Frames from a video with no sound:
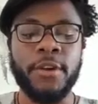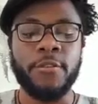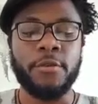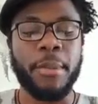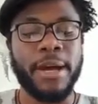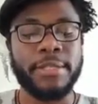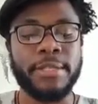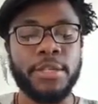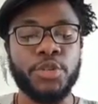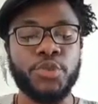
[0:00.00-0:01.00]
from
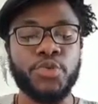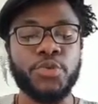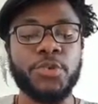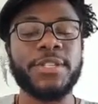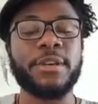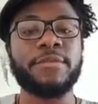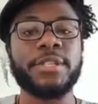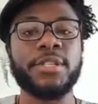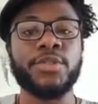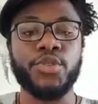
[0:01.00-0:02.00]
accessing goods or
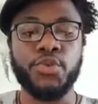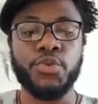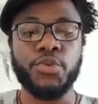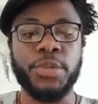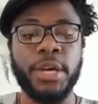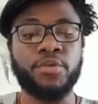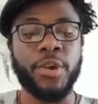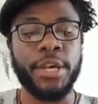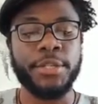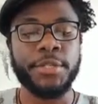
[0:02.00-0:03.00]
services due to their
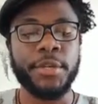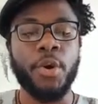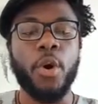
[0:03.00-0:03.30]
race,